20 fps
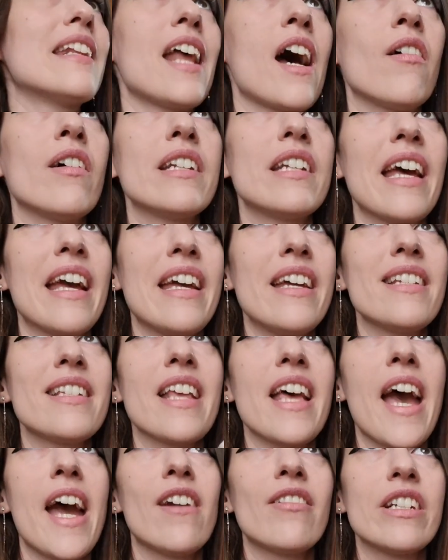nowadays,
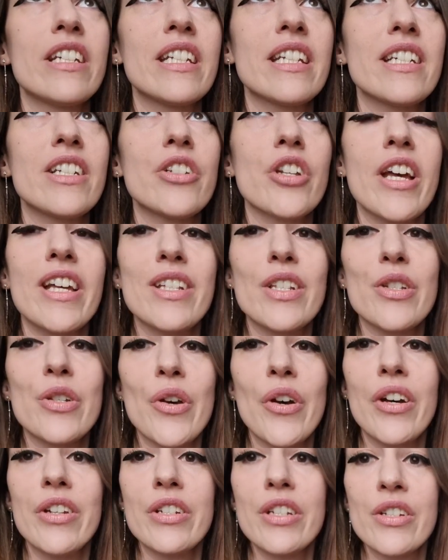heritage has
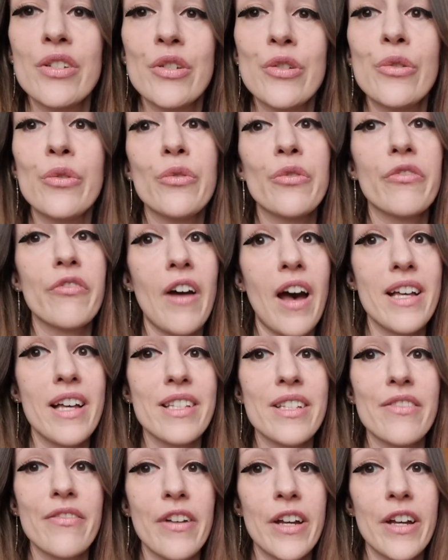turned into fast